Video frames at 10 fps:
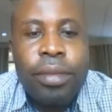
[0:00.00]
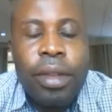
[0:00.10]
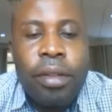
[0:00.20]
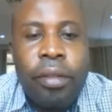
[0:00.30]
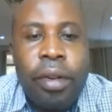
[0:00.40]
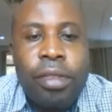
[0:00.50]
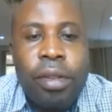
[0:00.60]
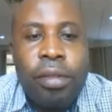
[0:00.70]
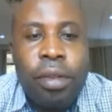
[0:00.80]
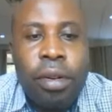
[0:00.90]
First
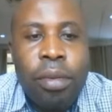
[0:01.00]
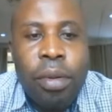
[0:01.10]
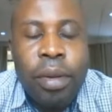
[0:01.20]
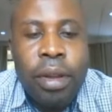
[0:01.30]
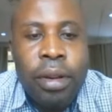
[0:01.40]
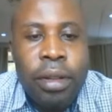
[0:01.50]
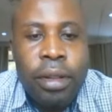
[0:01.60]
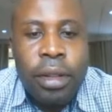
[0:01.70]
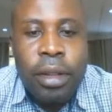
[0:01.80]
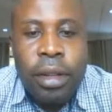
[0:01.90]
of all, we will
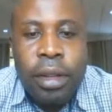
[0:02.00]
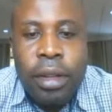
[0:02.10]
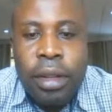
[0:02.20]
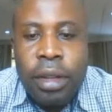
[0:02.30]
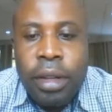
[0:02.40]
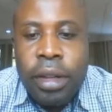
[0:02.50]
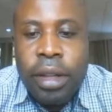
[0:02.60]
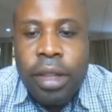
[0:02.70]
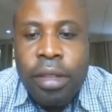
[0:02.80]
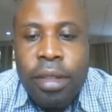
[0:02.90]

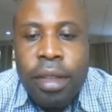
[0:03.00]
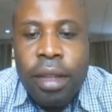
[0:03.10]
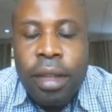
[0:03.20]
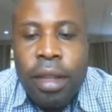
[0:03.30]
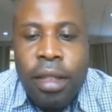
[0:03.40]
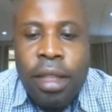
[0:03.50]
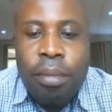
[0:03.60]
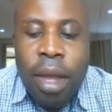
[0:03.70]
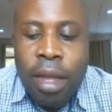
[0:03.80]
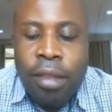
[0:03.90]
enter the
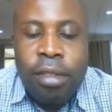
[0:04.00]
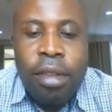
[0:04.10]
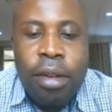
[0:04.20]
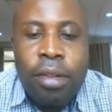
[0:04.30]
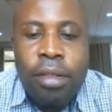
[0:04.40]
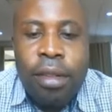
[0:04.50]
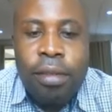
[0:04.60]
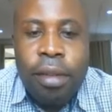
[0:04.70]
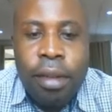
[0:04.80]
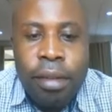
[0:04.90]
MySQL
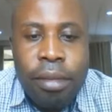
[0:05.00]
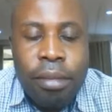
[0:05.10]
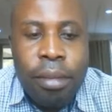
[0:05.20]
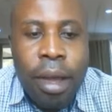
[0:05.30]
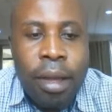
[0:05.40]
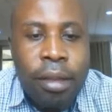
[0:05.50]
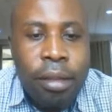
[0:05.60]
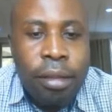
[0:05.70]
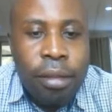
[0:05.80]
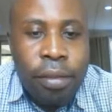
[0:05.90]
server by
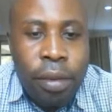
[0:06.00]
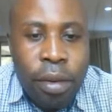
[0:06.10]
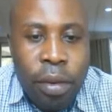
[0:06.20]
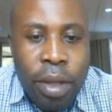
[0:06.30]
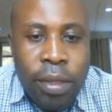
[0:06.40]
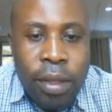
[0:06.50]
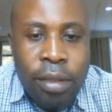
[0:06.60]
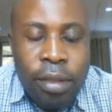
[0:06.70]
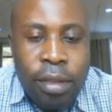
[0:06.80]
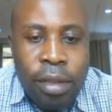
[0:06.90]
following
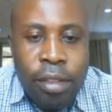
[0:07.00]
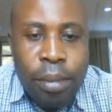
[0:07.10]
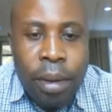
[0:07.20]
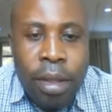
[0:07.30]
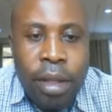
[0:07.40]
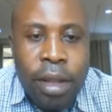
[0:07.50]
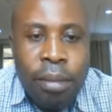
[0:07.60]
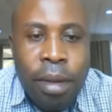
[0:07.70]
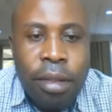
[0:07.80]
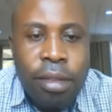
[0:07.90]
these displayed
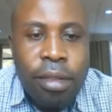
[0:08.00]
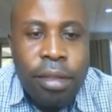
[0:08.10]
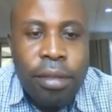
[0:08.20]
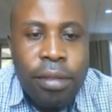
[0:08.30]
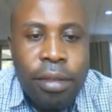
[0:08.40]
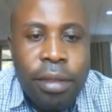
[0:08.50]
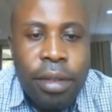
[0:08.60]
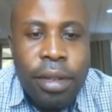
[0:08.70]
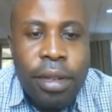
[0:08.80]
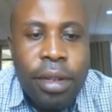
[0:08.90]
commands
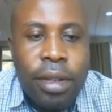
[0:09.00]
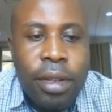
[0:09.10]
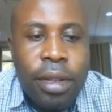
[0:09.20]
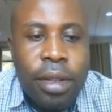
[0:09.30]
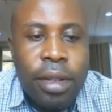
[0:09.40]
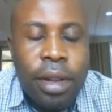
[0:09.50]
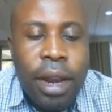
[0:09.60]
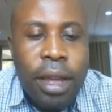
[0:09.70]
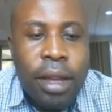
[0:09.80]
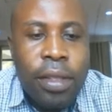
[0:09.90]

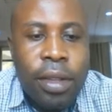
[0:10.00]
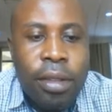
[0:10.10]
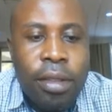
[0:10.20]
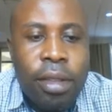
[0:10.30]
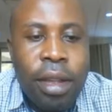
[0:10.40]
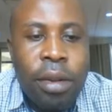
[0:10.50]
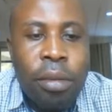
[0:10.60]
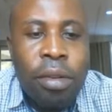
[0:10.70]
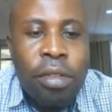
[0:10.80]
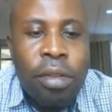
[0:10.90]
like this. Then we
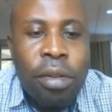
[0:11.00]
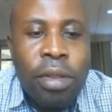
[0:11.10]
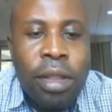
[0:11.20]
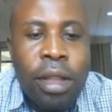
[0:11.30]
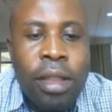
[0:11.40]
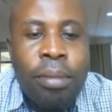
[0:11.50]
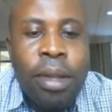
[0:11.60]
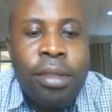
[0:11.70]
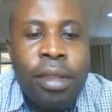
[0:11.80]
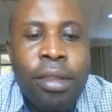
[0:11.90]
will show the
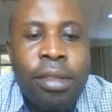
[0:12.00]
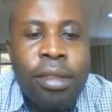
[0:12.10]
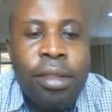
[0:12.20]
databases,